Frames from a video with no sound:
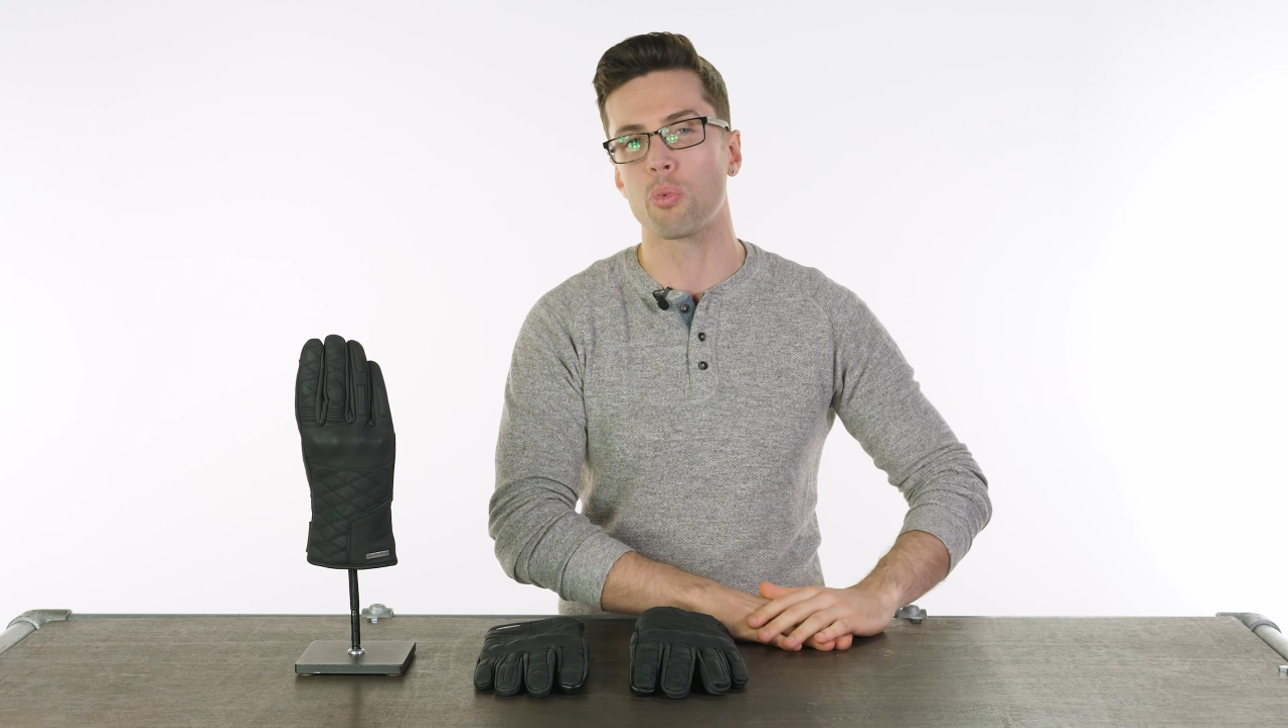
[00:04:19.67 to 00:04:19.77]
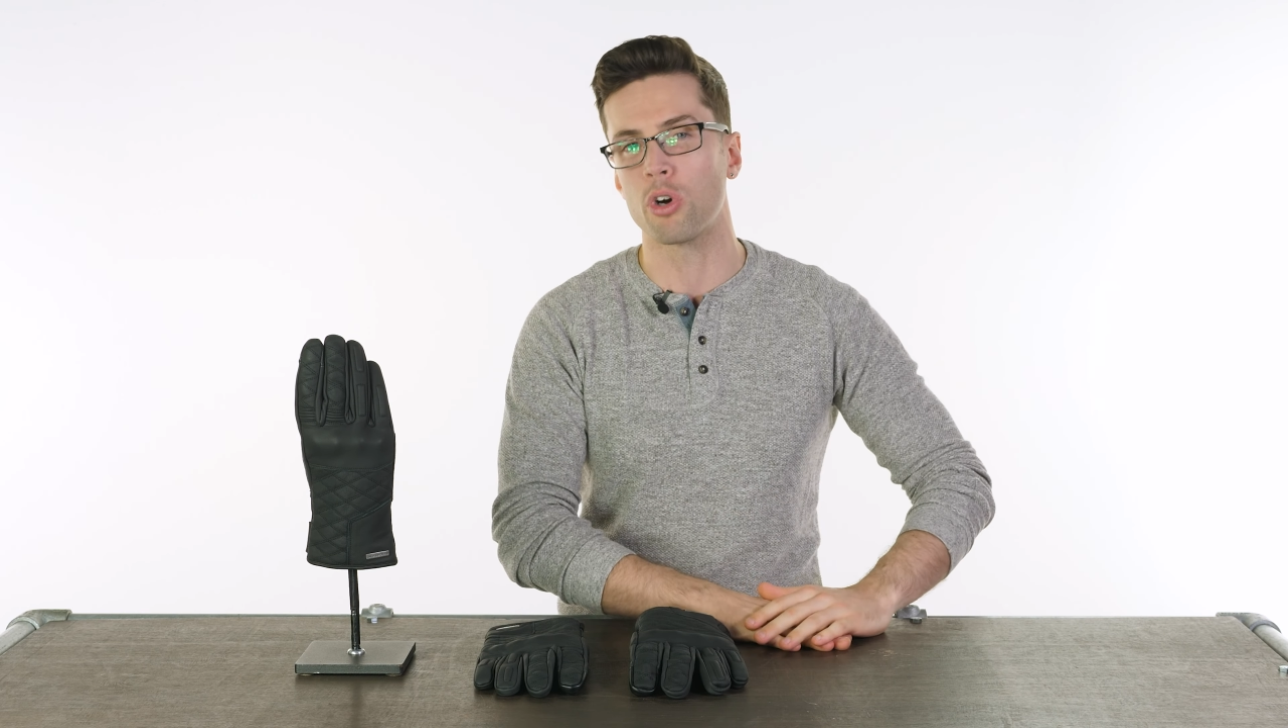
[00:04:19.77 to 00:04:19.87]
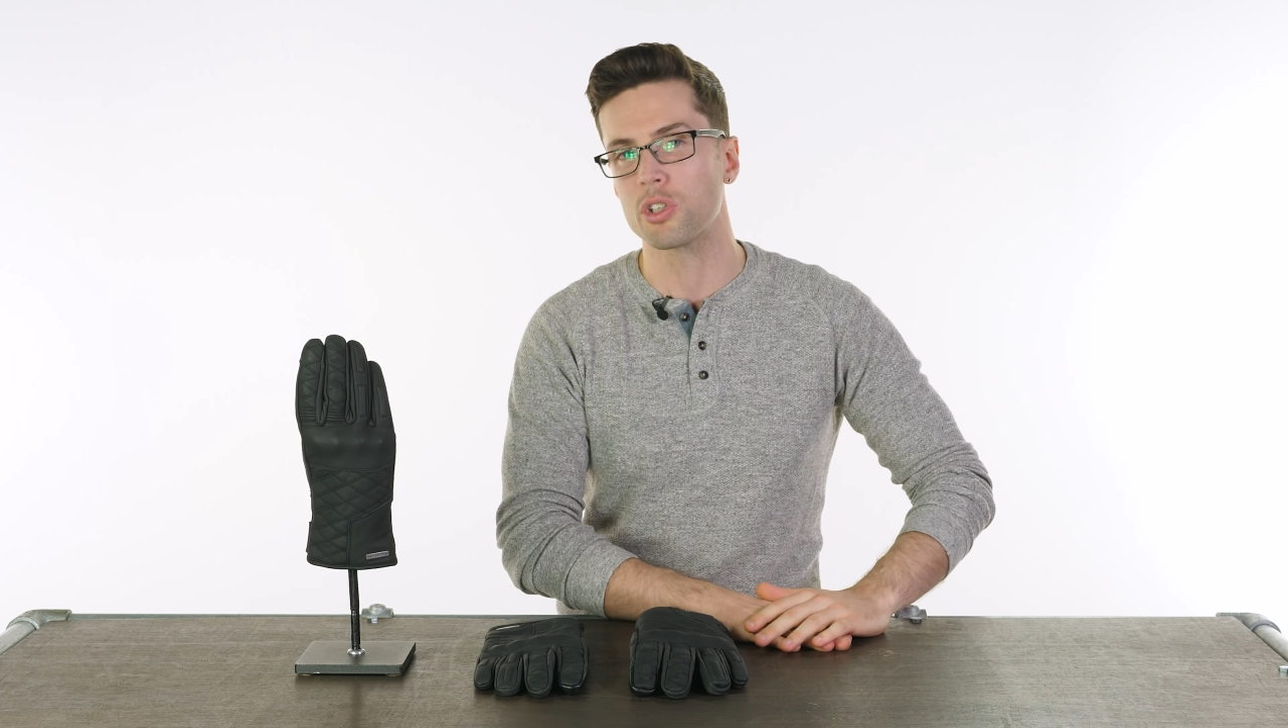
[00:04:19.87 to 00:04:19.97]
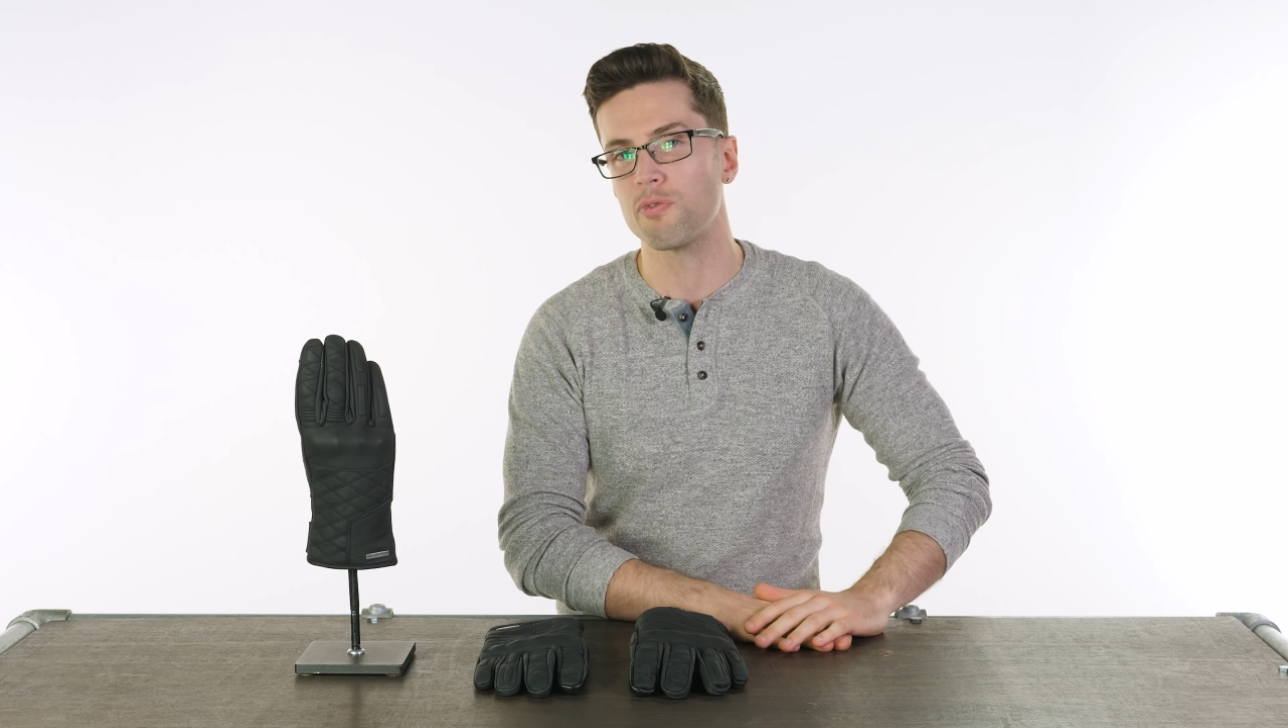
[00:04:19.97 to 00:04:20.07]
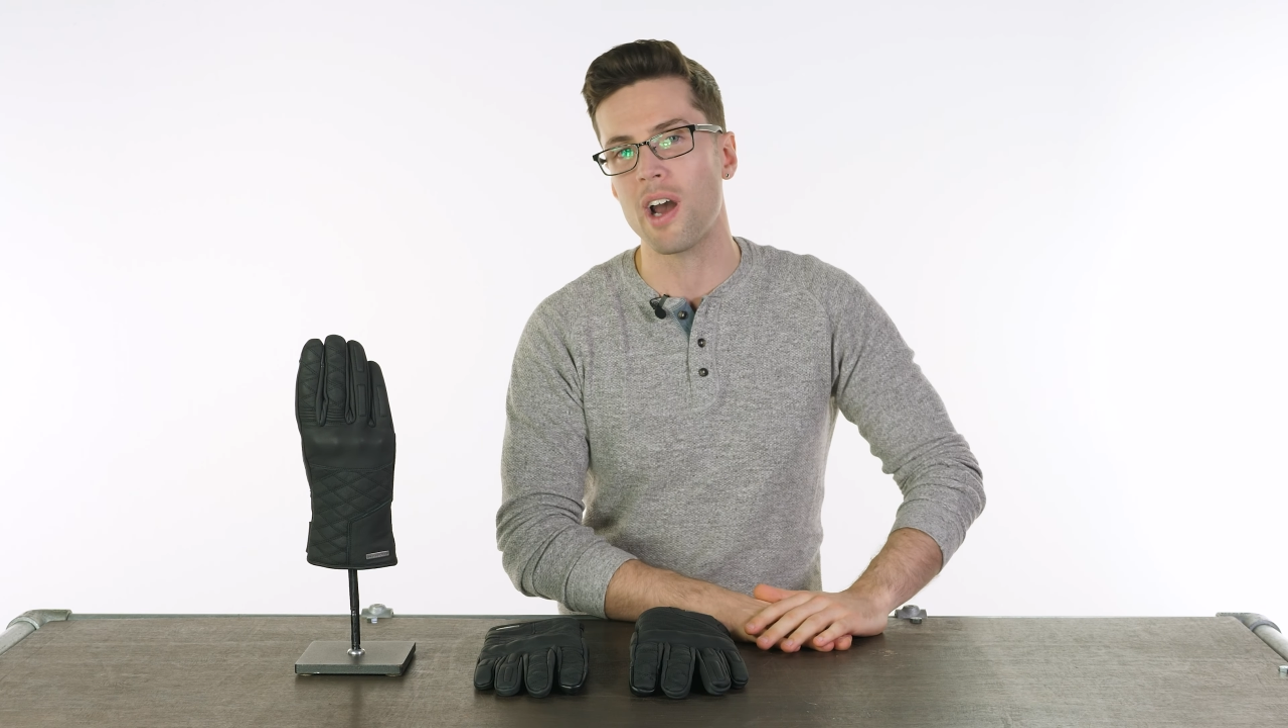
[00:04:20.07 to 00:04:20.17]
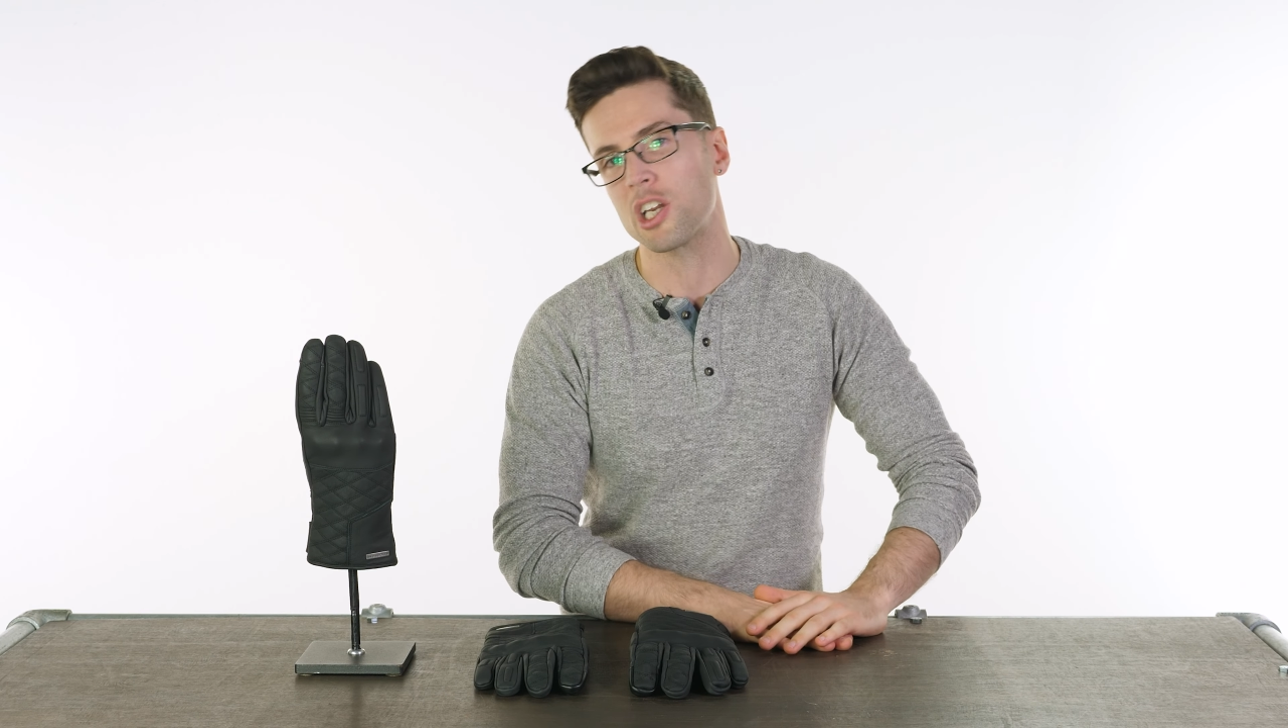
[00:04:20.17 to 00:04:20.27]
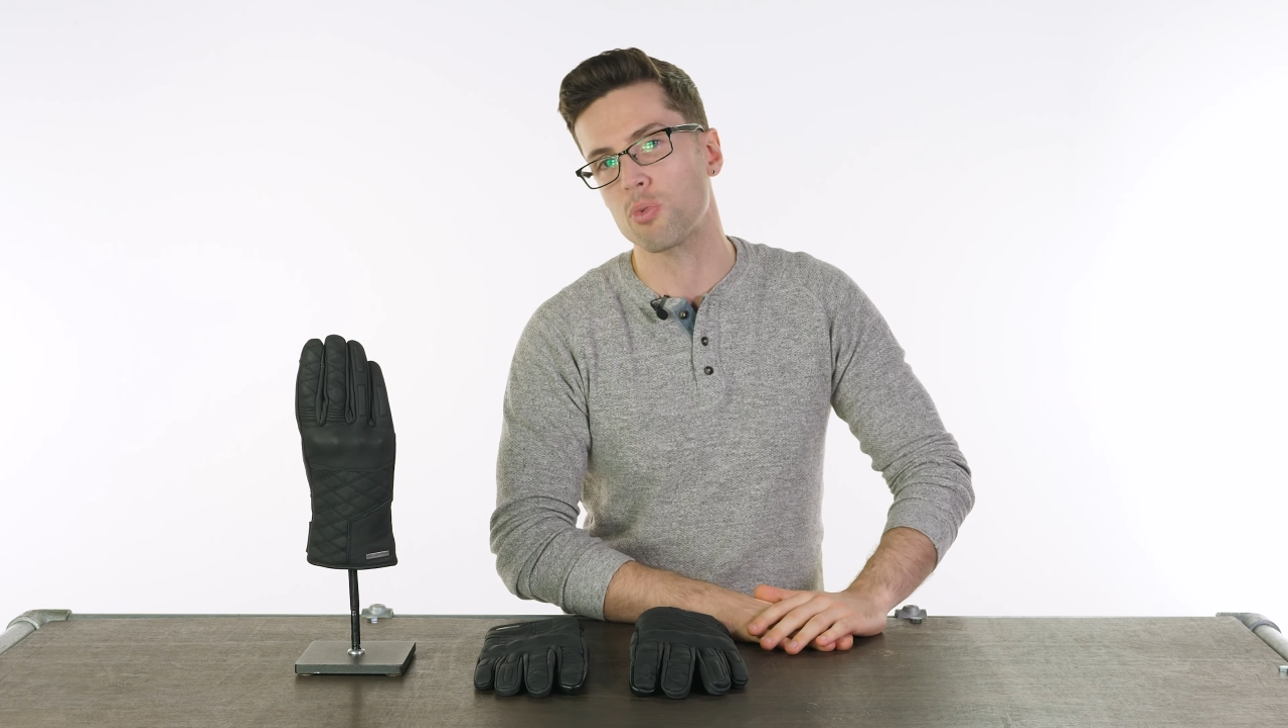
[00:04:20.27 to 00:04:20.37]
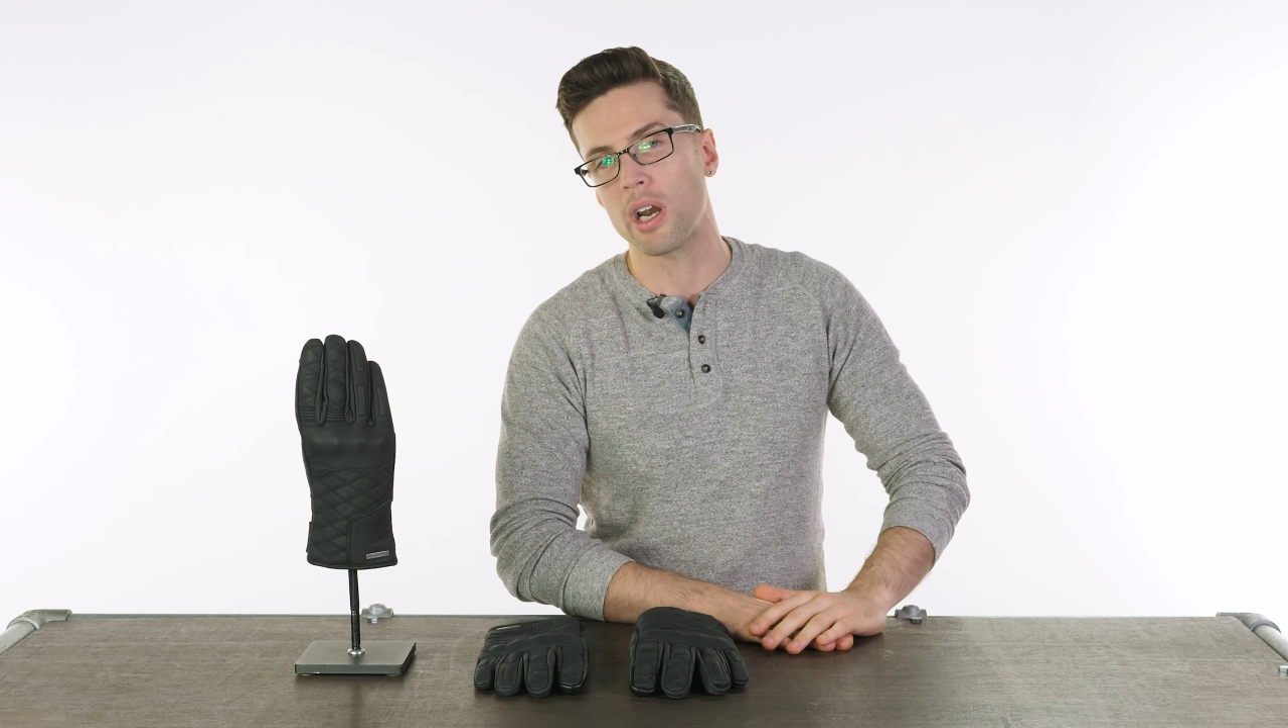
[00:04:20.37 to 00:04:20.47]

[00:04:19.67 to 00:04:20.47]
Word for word: world's finest